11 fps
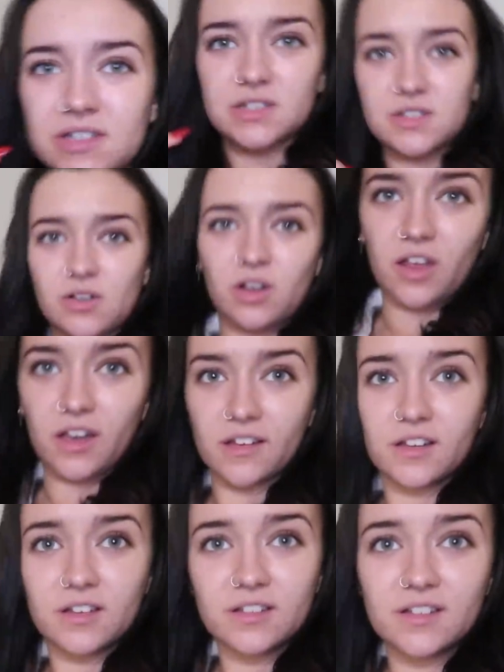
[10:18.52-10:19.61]
this is not a
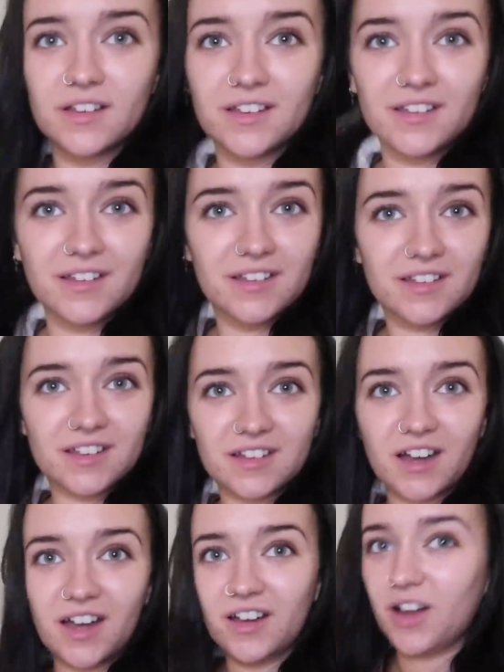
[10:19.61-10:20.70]
look.
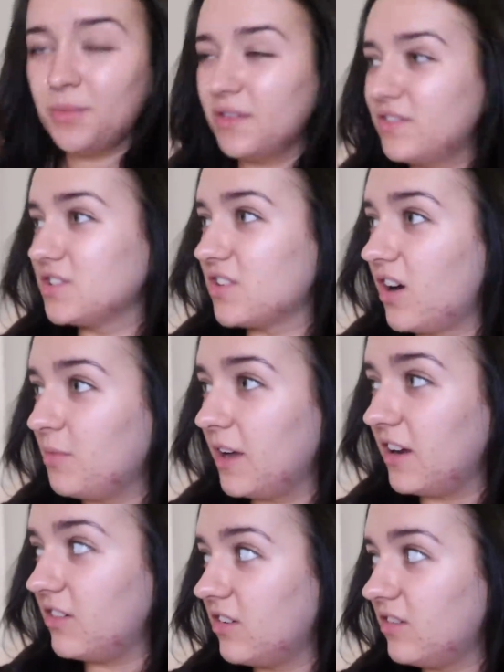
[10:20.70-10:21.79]
Oh, I can't believe I just cut all my
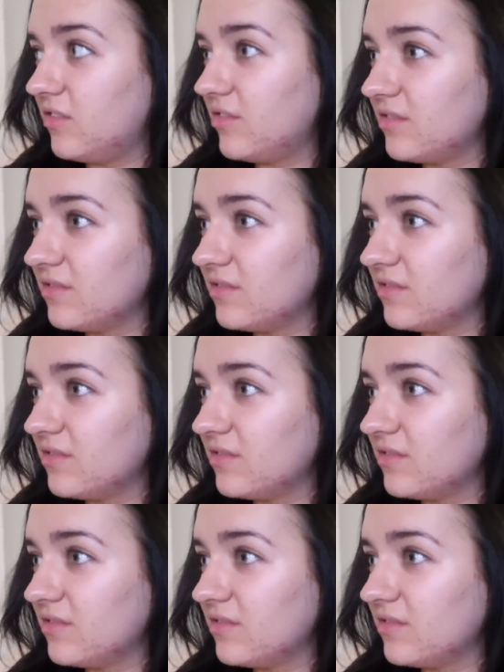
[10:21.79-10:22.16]
hair off.